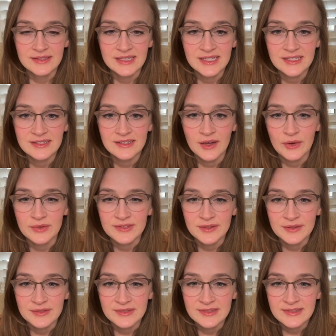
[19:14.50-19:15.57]

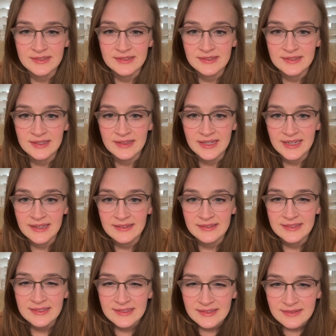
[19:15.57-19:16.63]
Sanilla
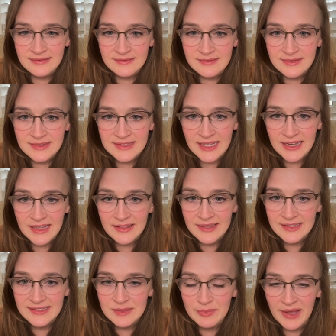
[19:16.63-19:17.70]

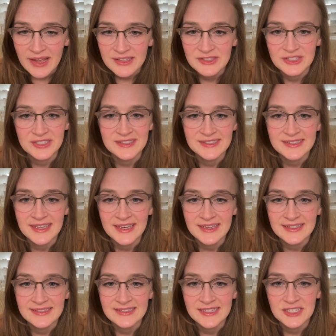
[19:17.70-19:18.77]
Sebastian
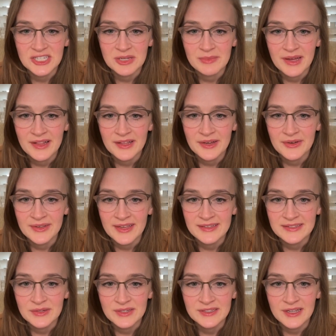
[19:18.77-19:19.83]
says, DJ Mello,
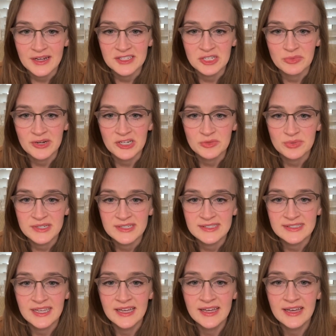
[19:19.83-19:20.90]
yes, you can talk to your parish
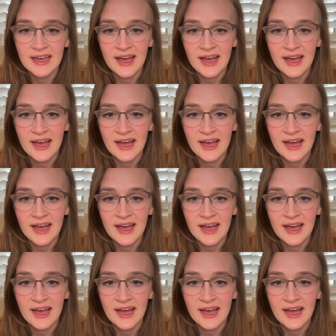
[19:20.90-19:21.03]
priest.